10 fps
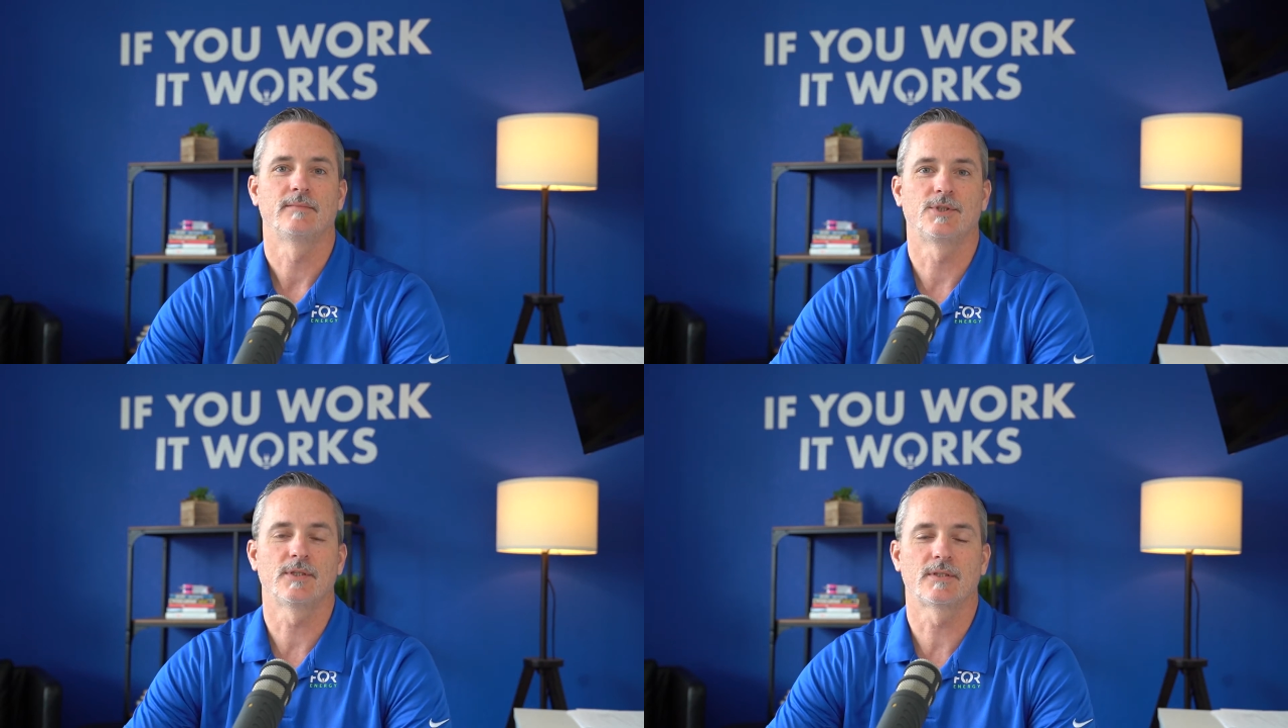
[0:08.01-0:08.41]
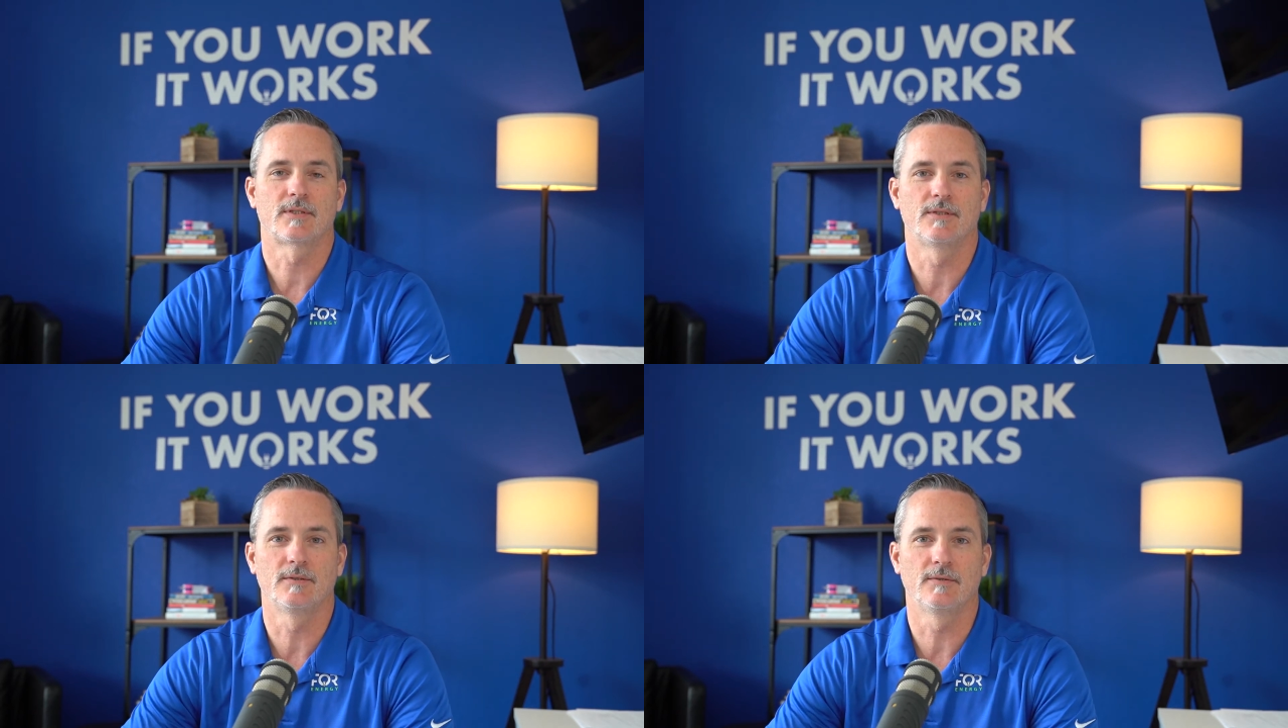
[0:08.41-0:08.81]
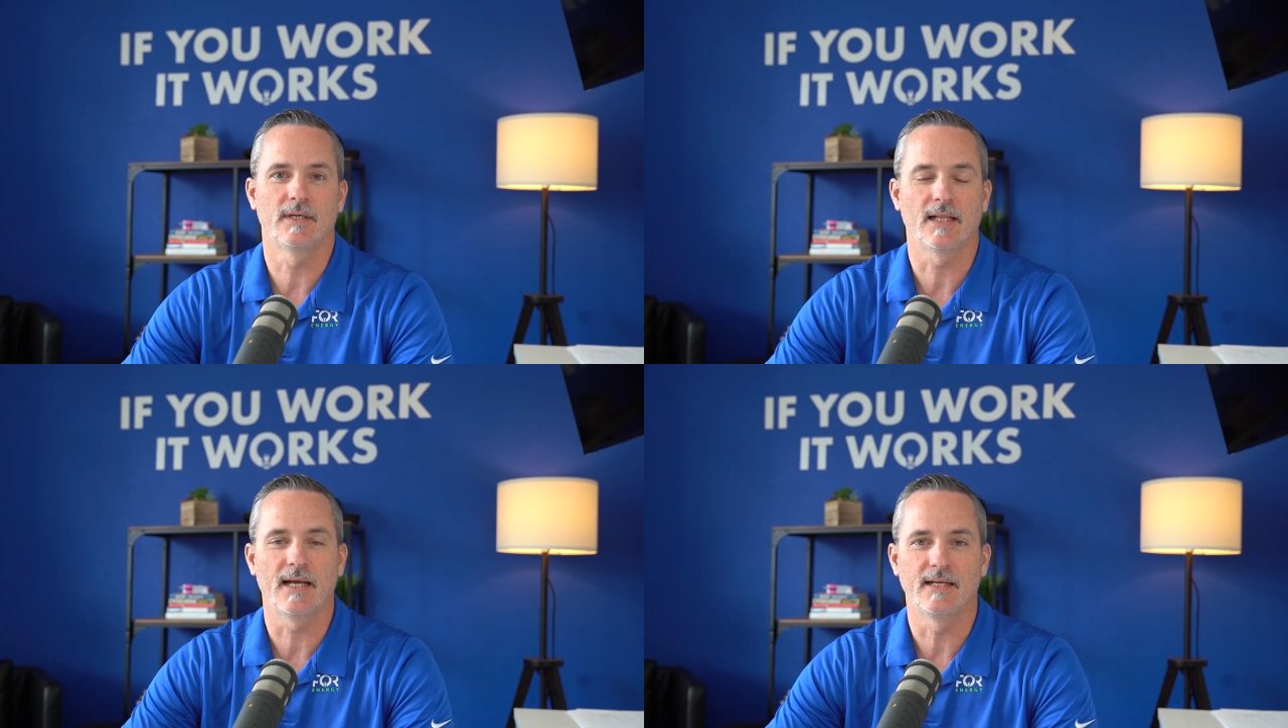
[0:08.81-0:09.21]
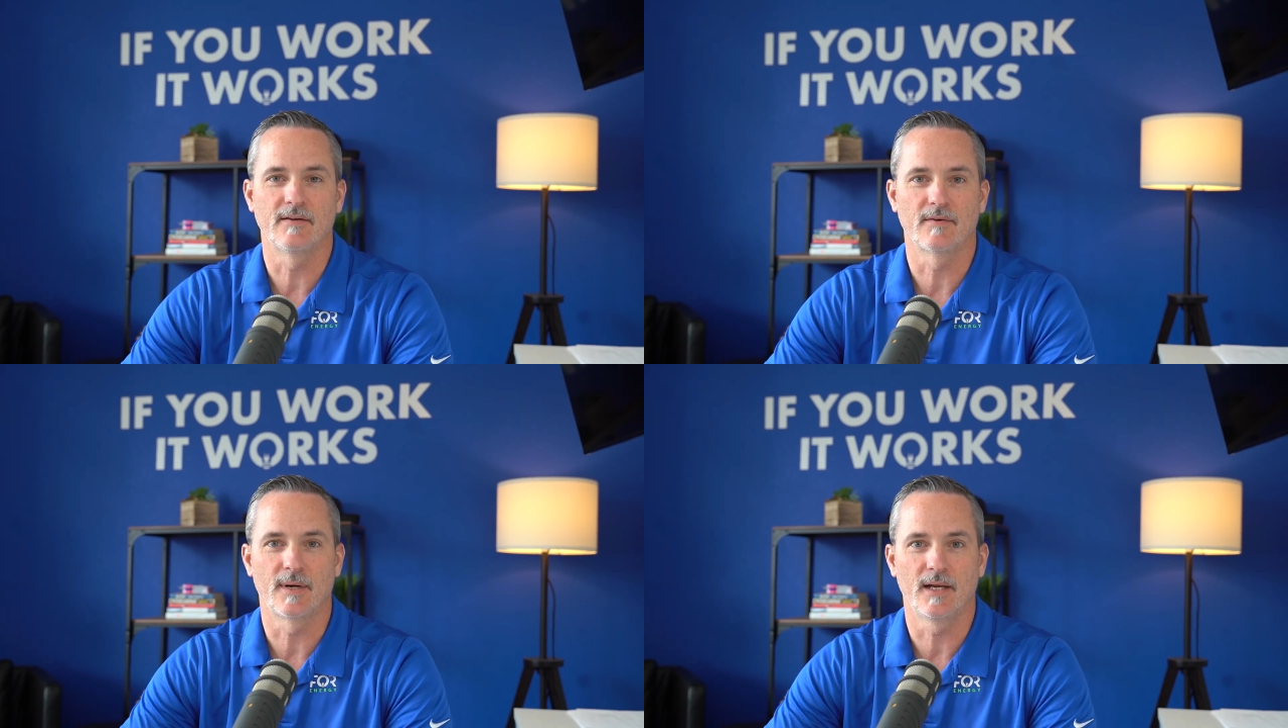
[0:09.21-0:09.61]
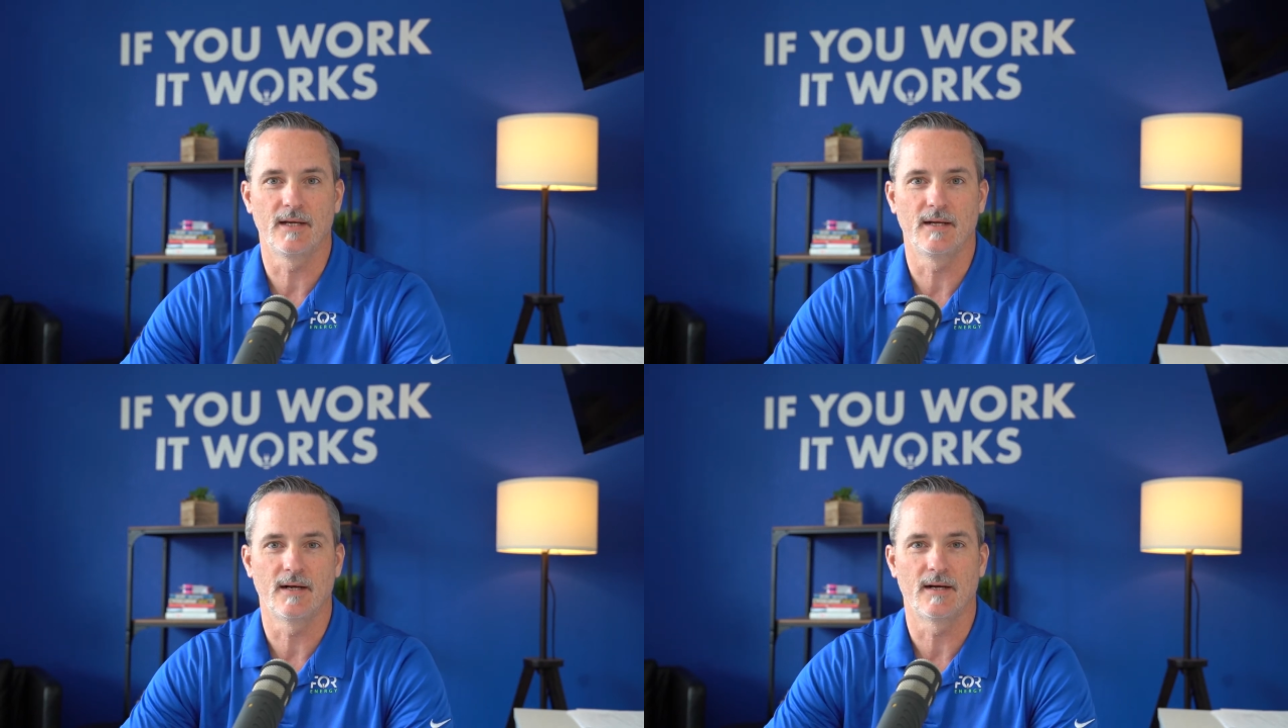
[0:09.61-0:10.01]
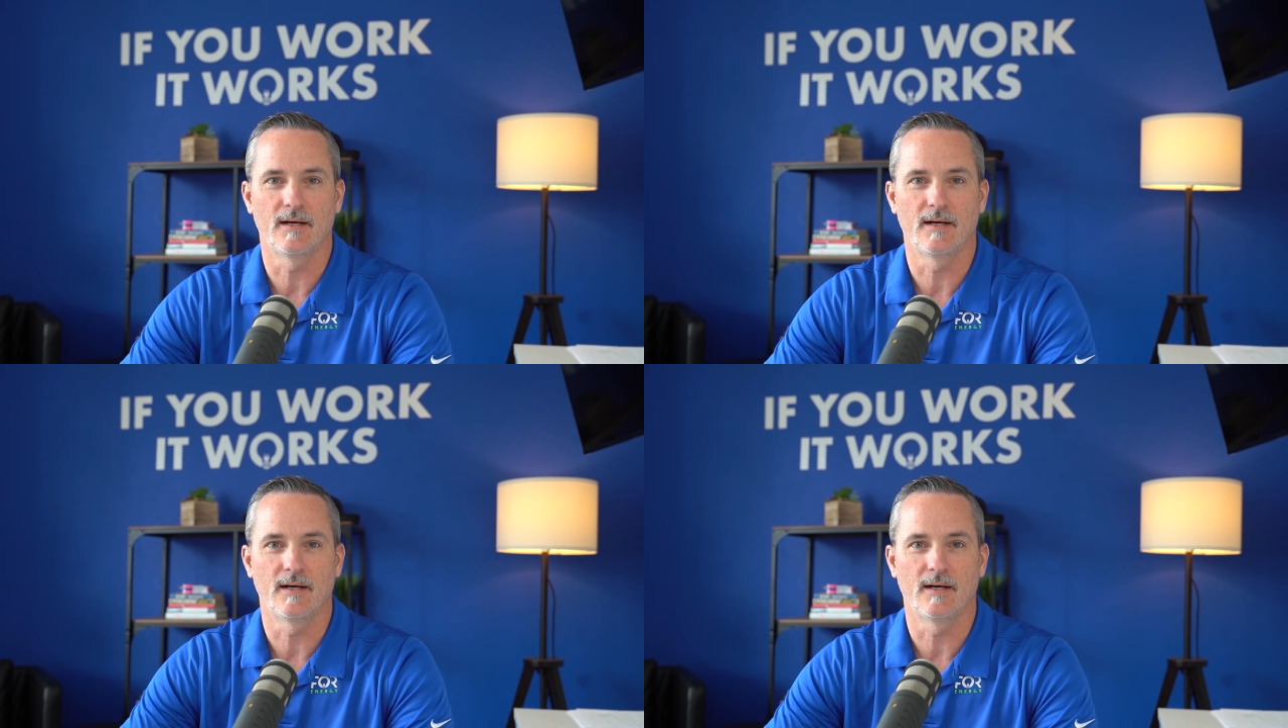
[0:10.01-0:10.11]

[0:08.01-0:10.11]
just to enlighten everybody